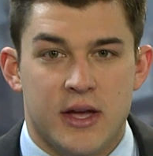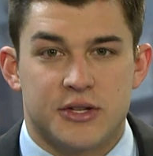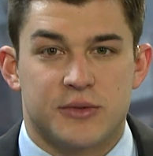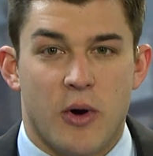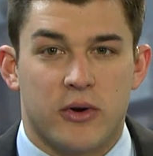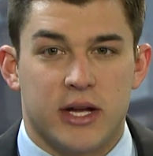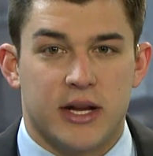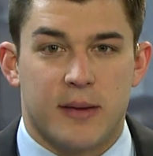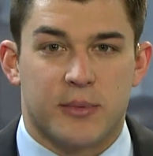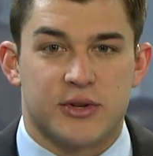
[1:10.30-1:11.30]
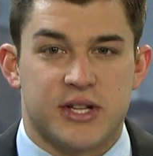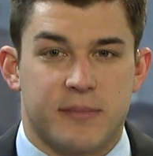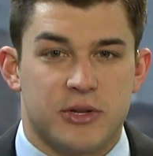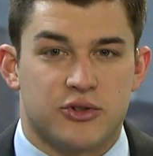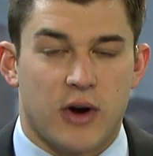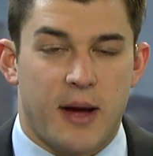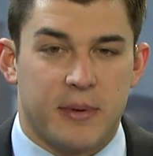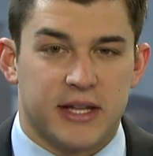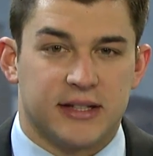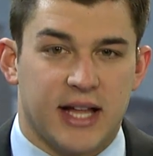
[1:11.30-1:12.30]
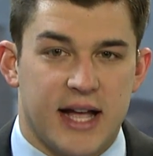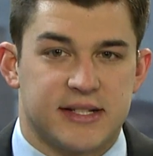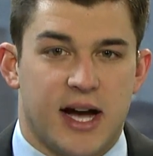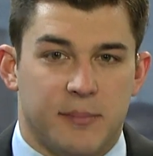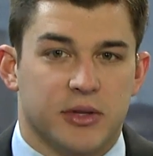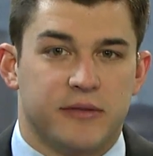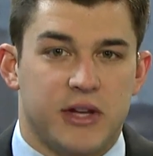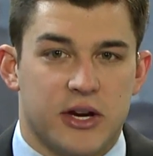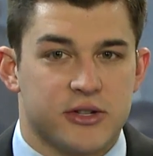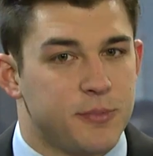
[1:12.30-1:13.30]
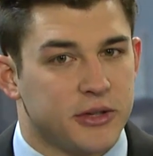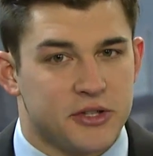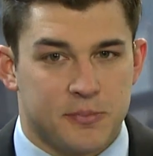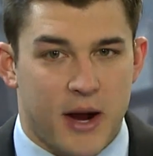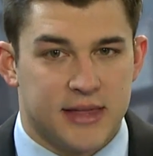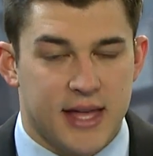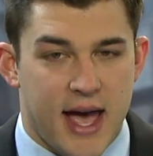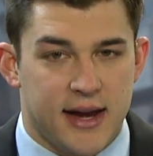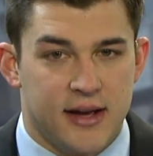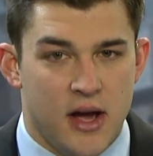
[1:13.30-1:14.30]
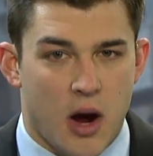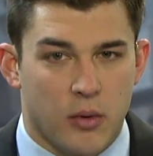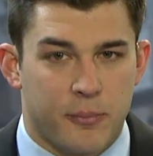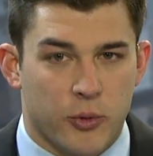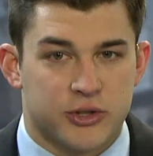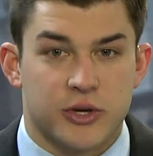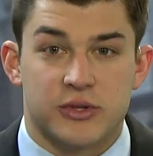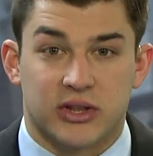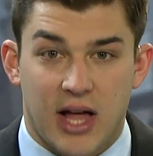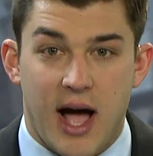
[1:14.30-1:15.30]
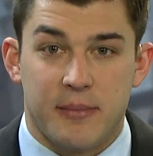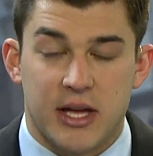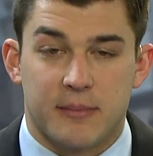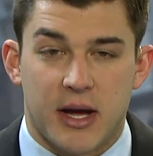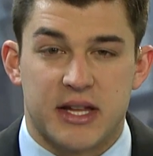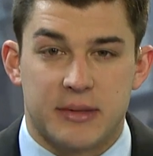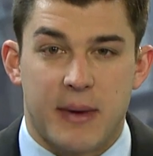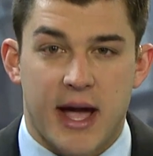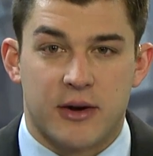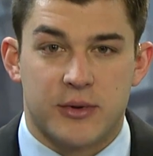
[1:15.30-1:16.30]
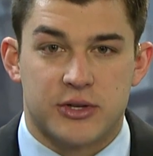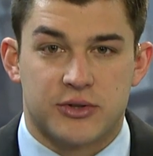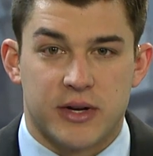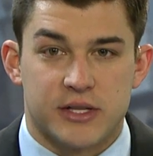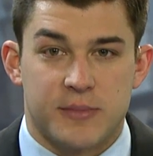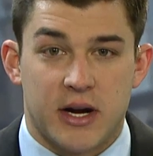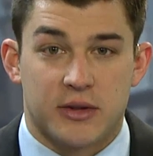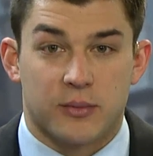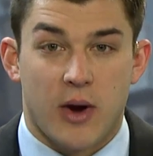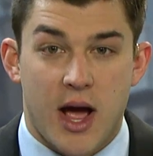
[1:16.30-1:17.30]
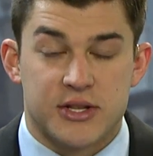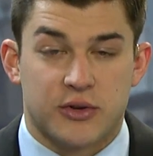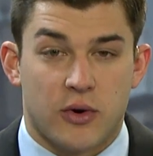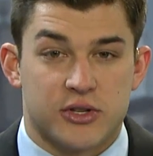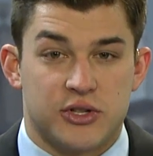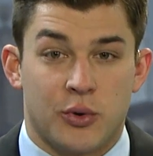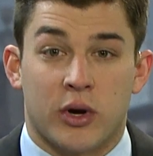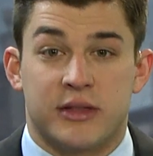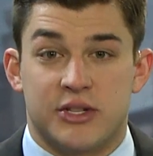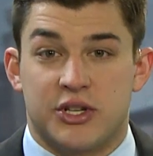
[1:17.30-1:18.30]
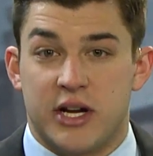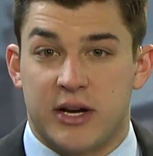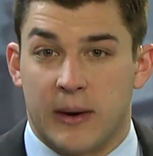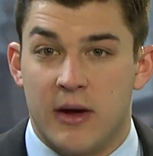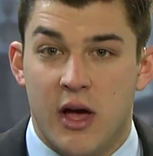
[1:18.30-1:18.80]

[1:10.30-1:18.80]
Smoking numbers have been dropping in the last couple of years, but despite that, a report shows lobbying by the tobacco industry has been on the rise across New York this year.